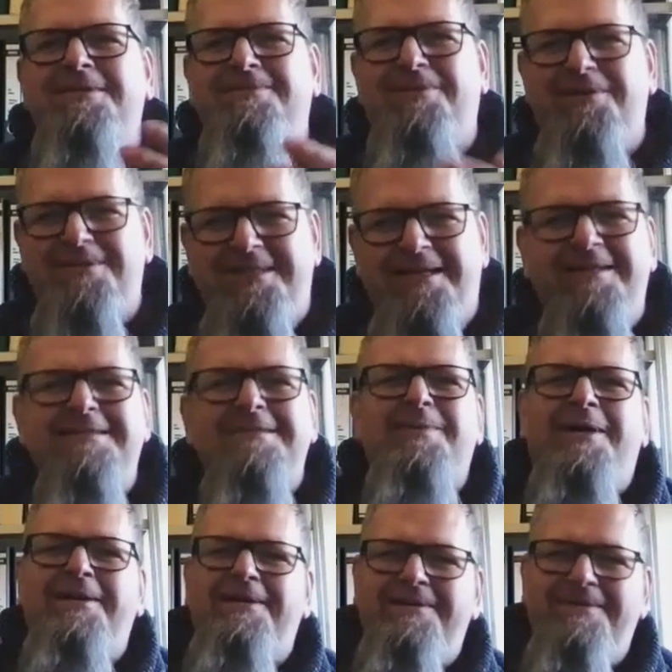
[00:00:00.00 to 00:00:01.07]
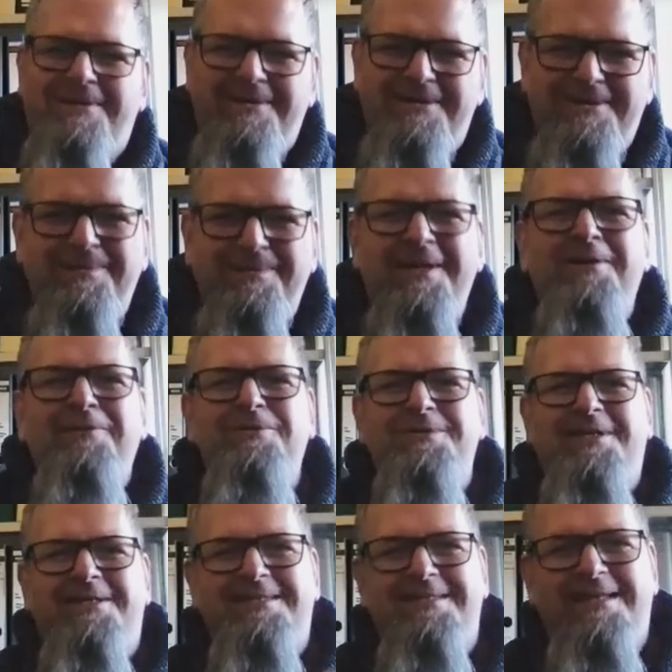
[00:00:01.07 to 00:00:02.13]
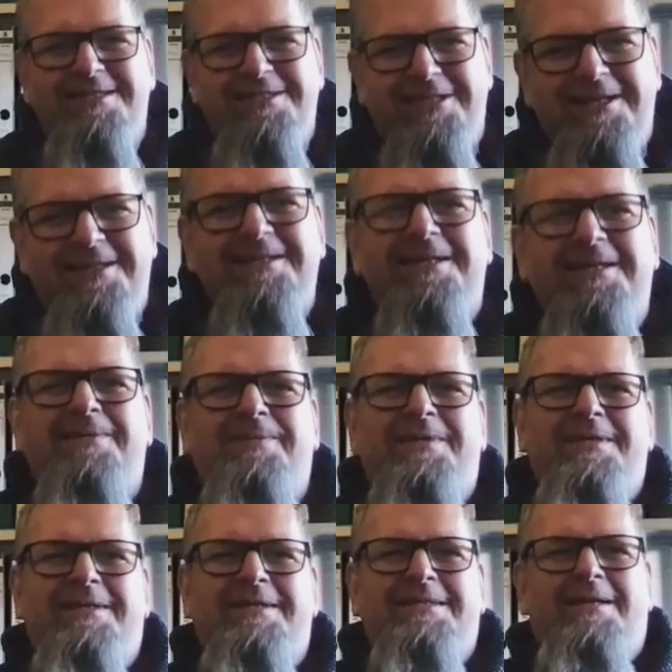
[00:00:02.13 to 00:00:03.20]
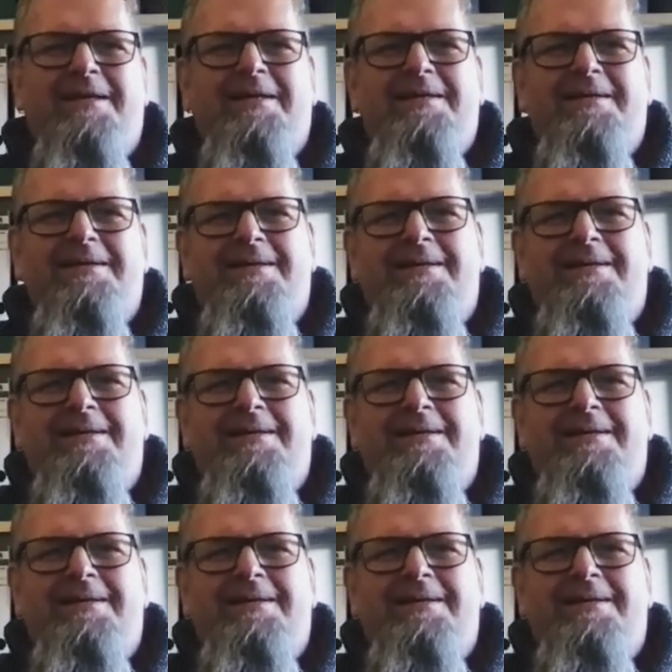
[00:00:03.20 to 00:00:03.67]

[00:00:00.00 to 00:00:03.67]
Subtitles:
What sells well? Who sets the agenda, and the like.